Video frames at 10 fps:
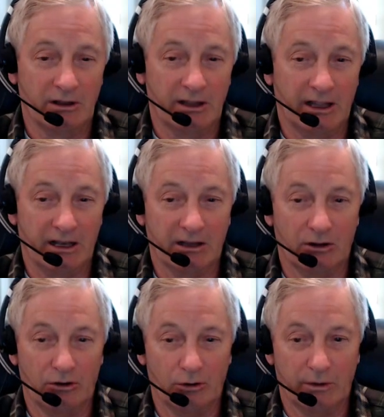and it
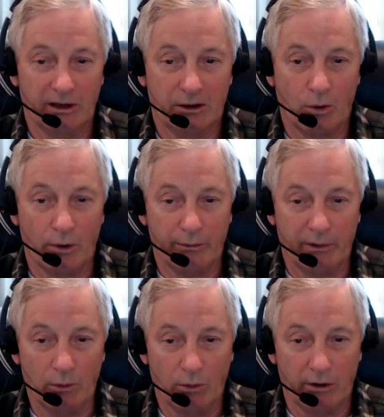gives you a coin
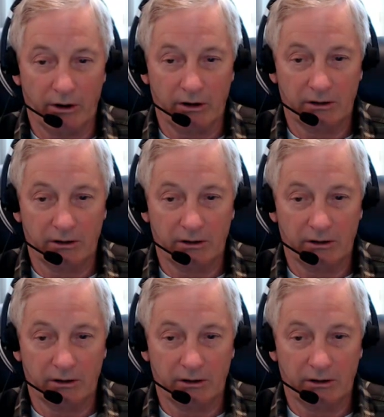reward.